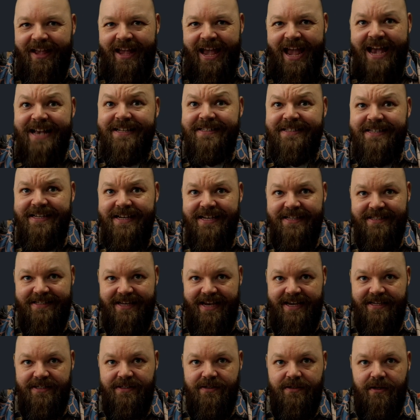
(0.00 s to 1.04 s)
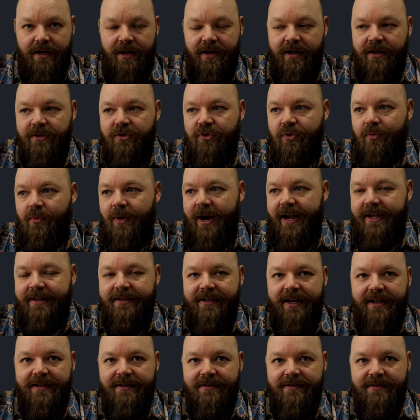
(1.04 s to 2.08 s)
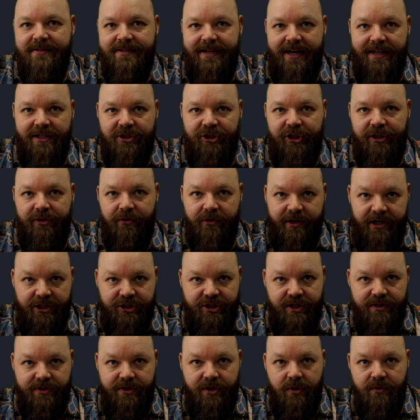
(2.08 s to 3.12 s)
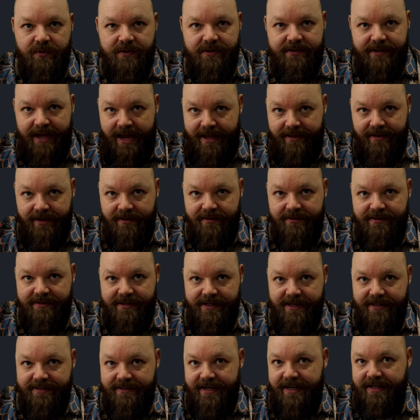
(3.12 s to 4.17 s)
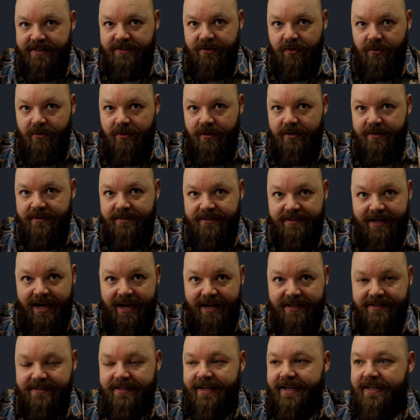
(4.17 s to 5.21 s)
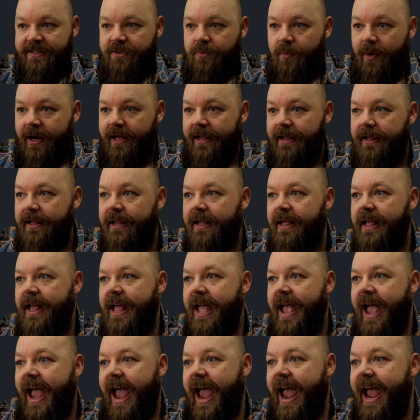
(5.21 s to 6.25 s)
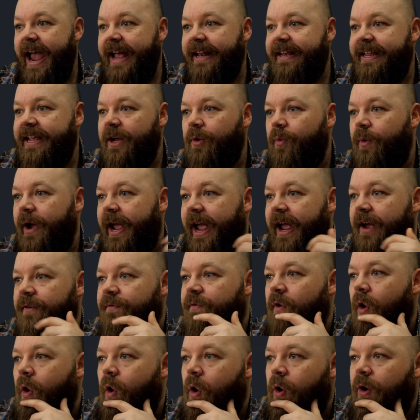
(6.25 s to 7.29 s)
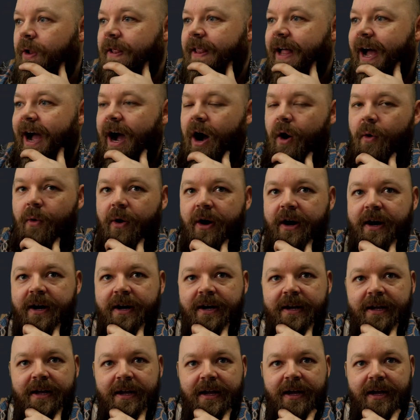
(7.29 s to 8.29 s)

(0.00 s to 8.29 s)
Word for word: SCSS to write that style sheet. You can just use standard CSS or Sass as well. And here we have all our